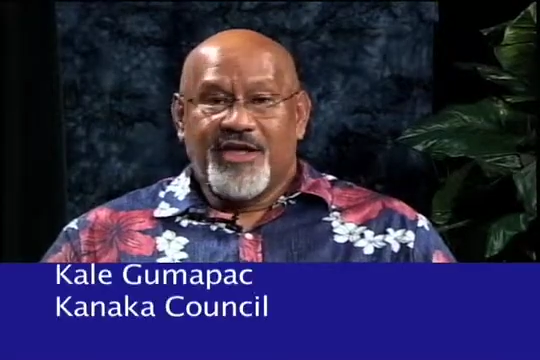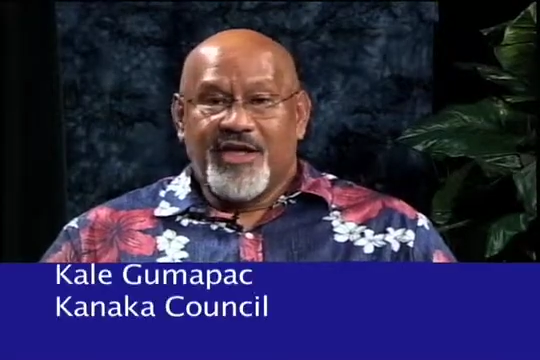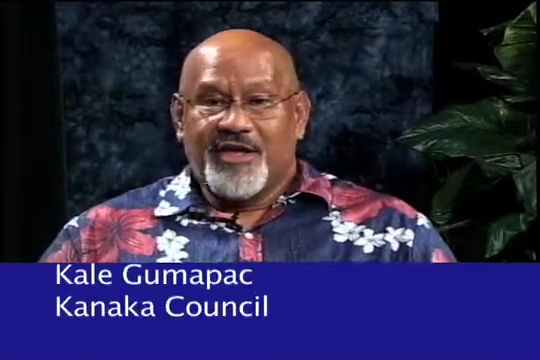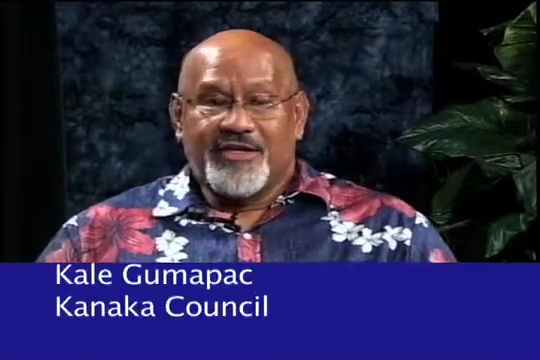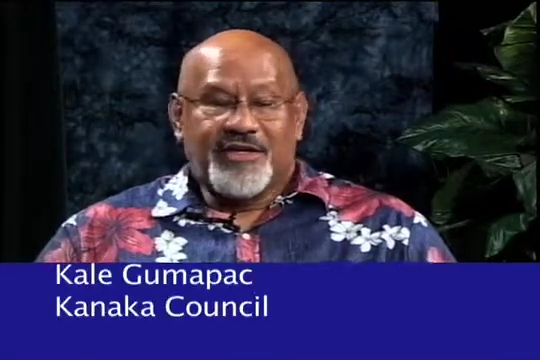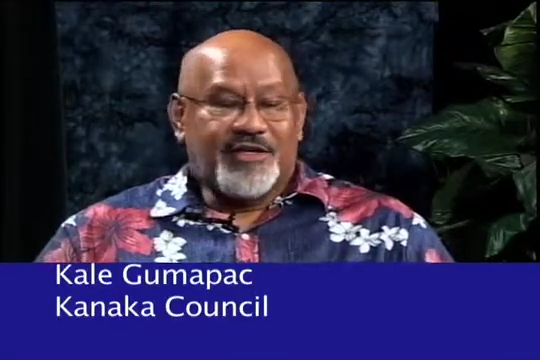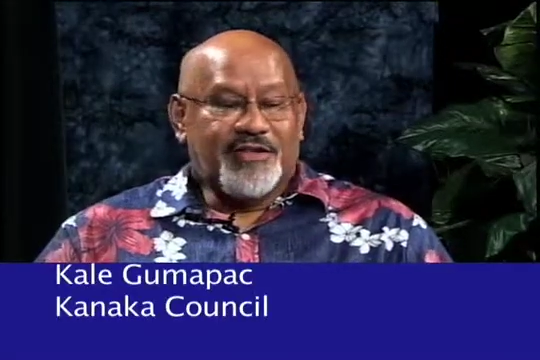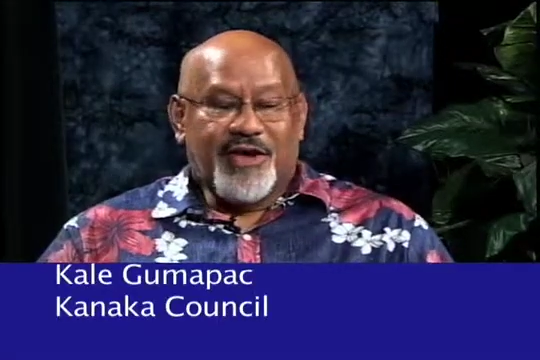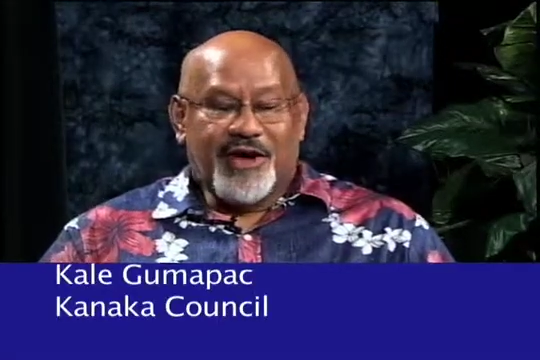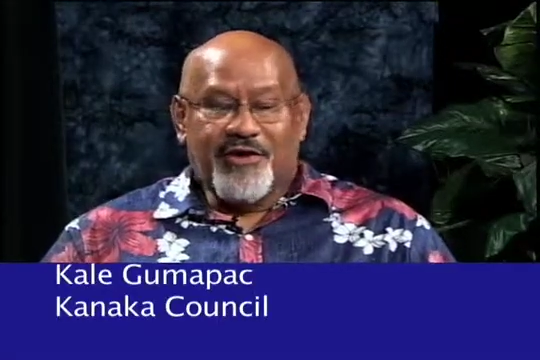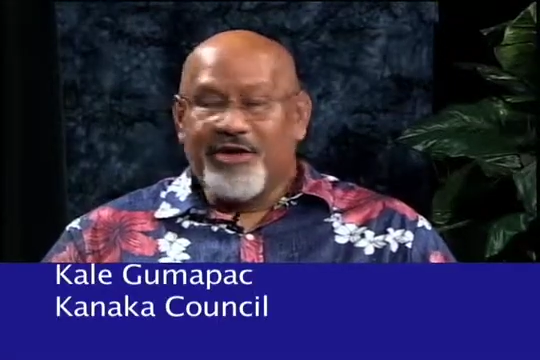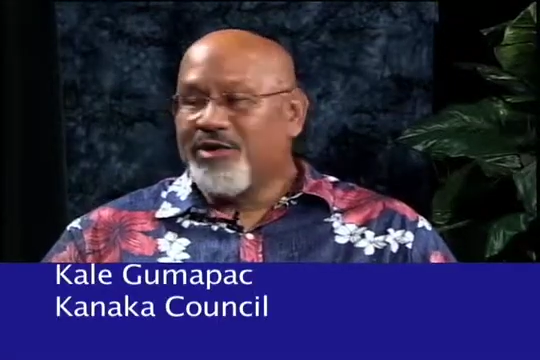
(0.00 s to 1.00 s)
as an
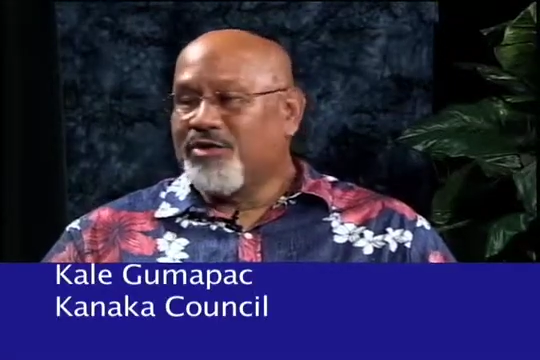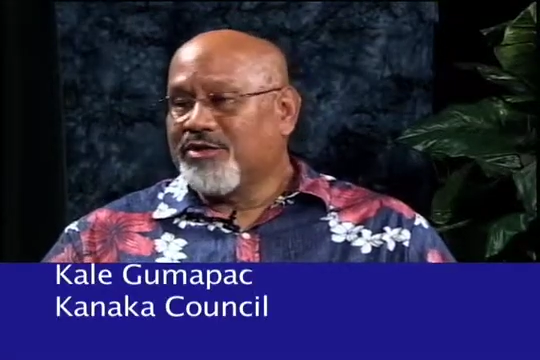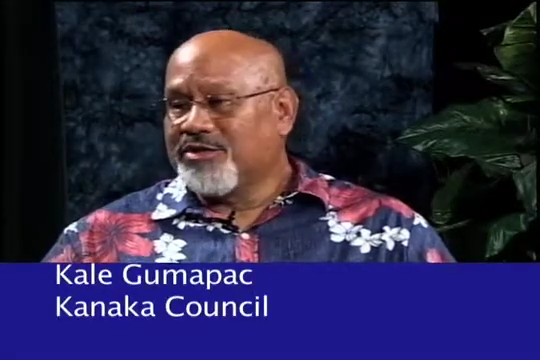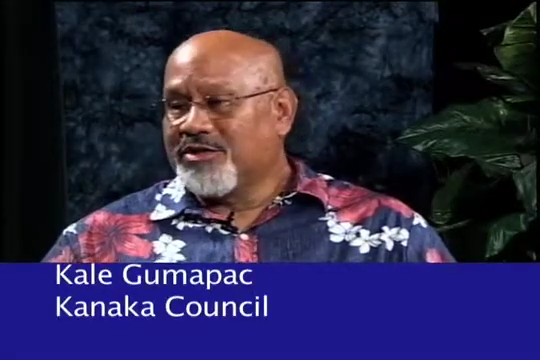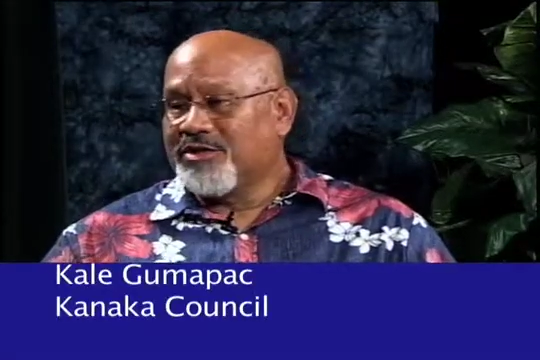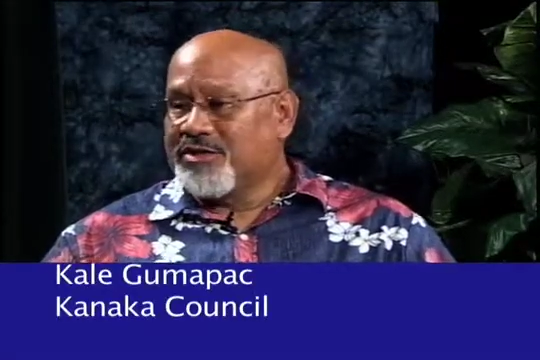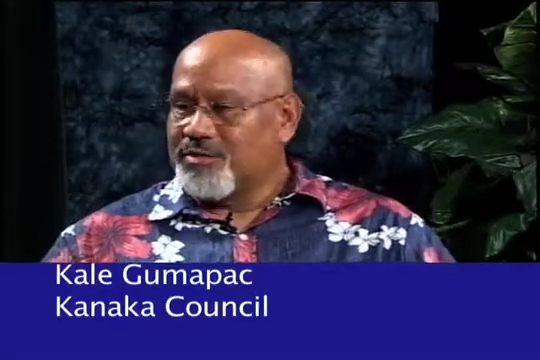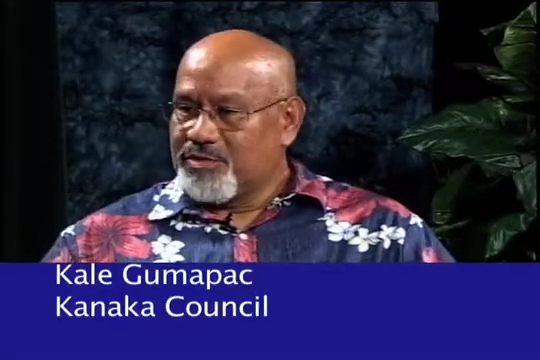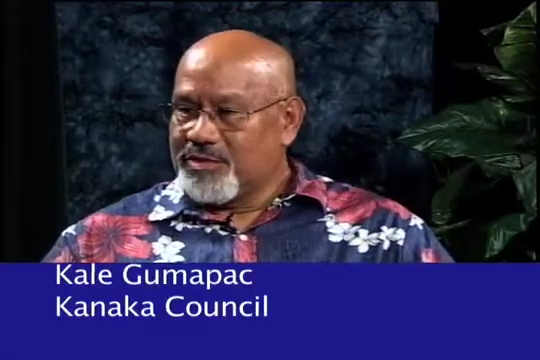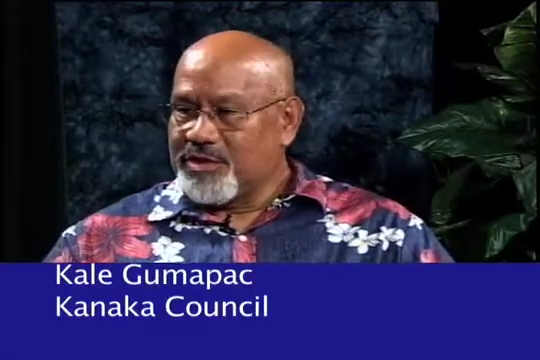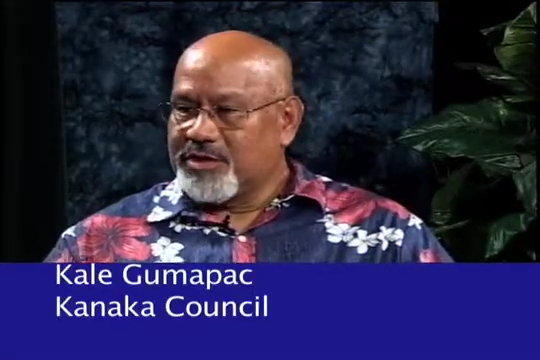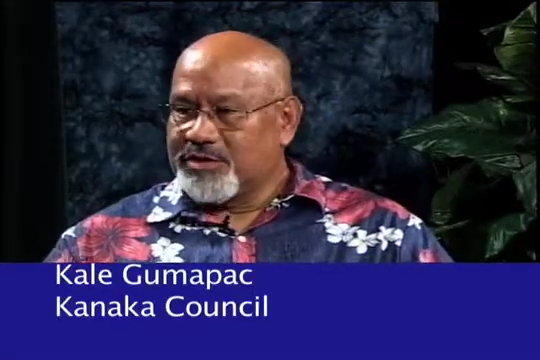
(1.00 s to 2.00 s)
entire ecosystem
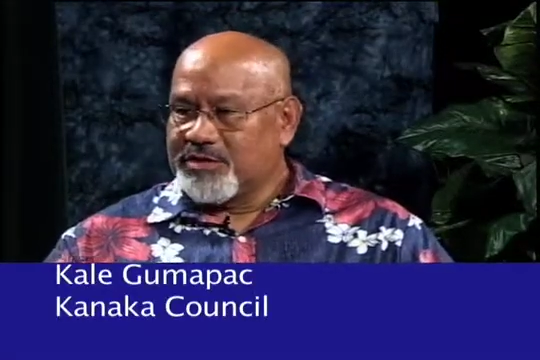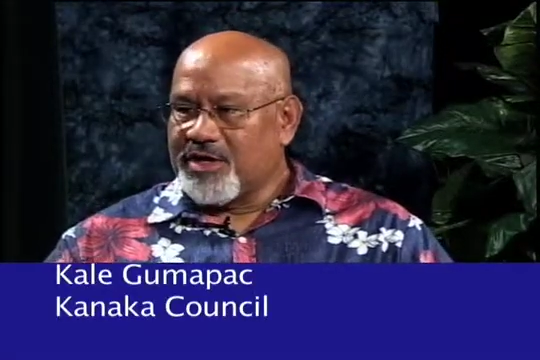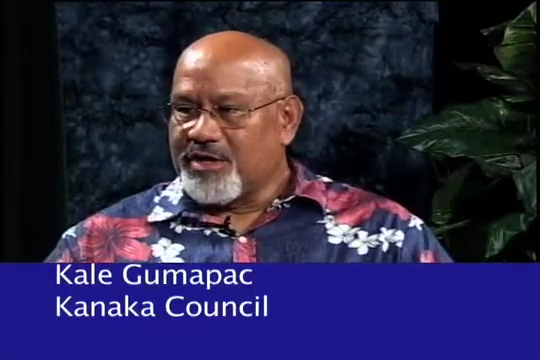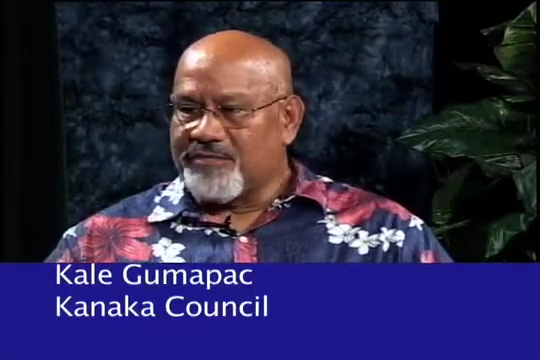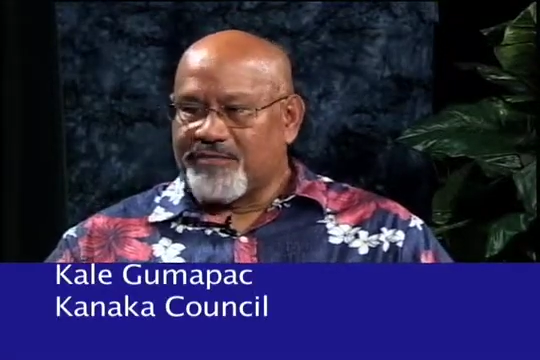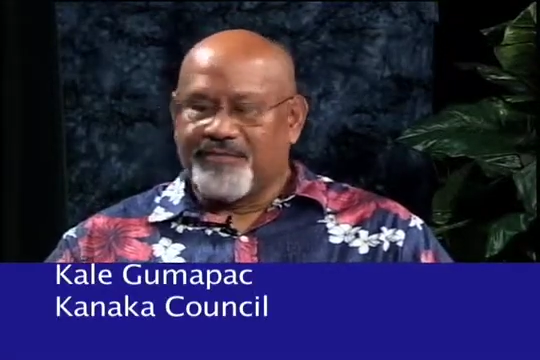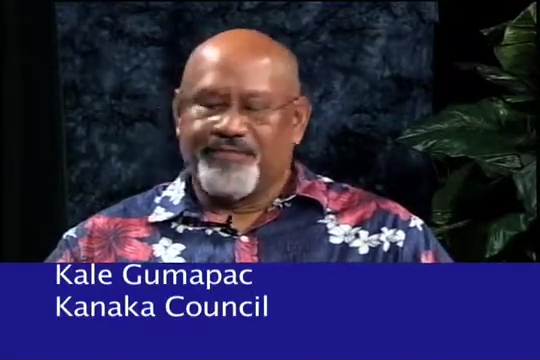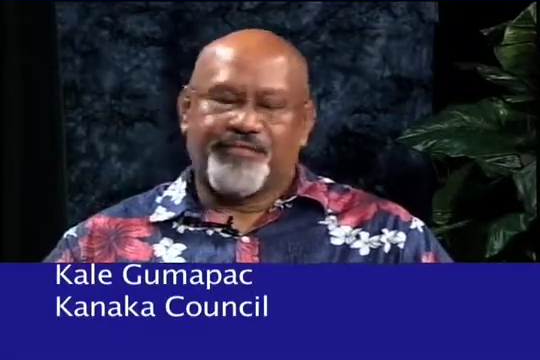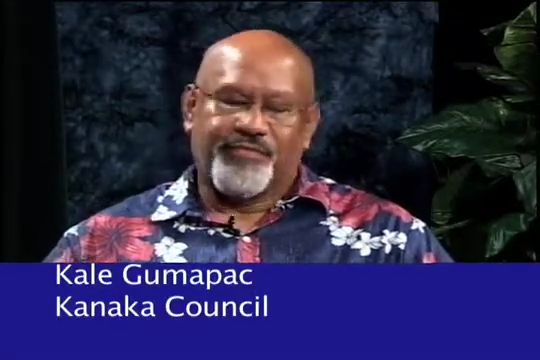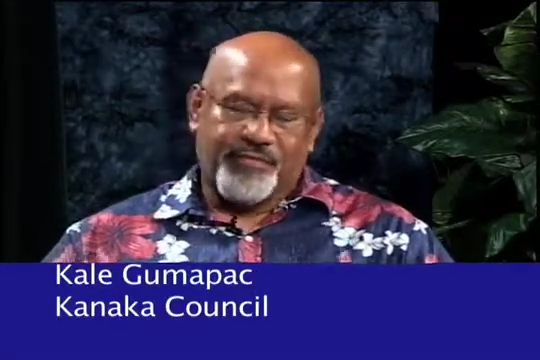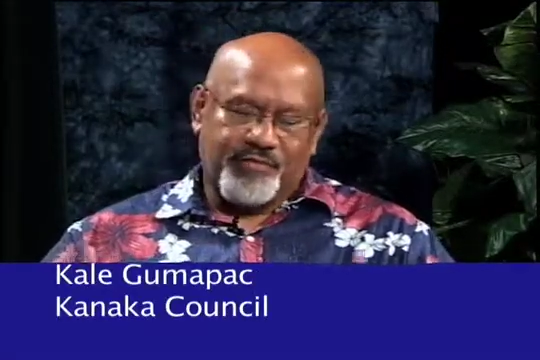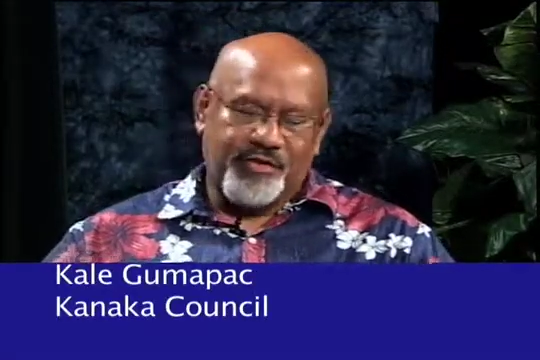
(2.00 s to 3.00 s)
within itself.
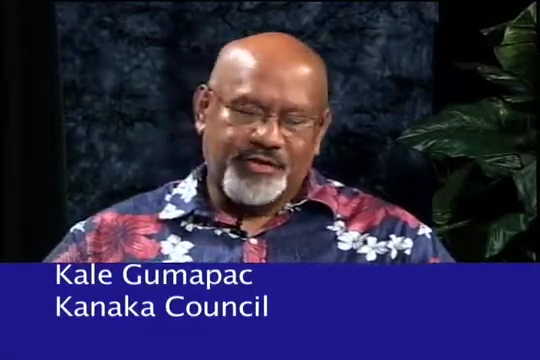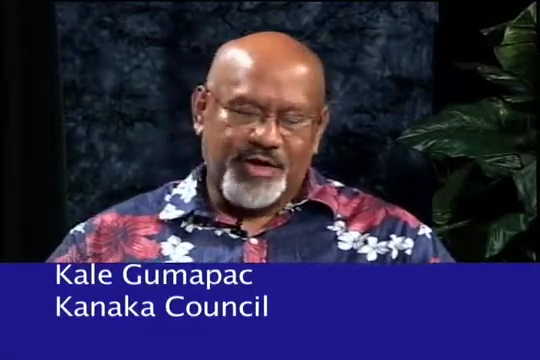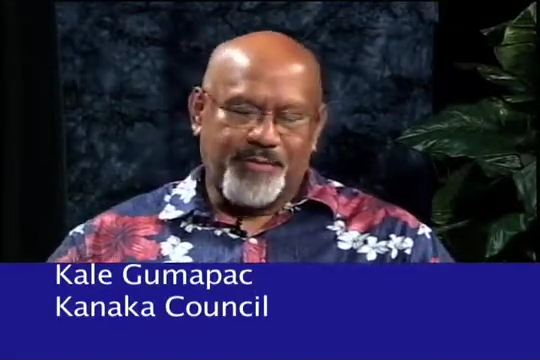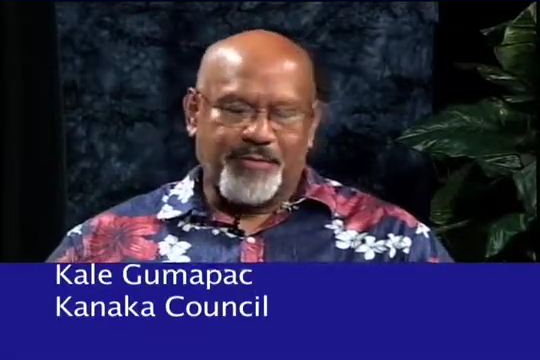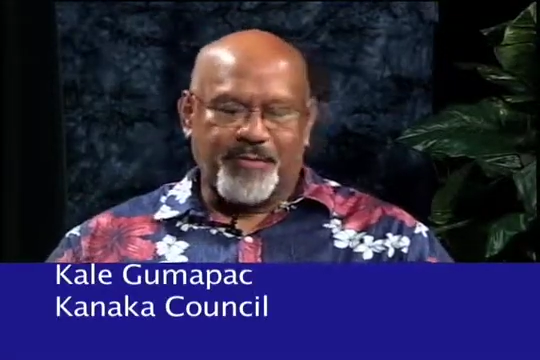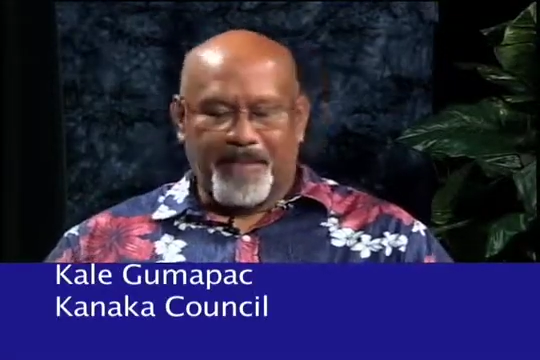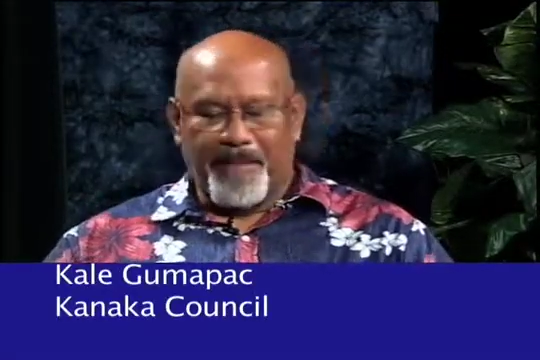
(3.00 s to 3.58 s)
For example,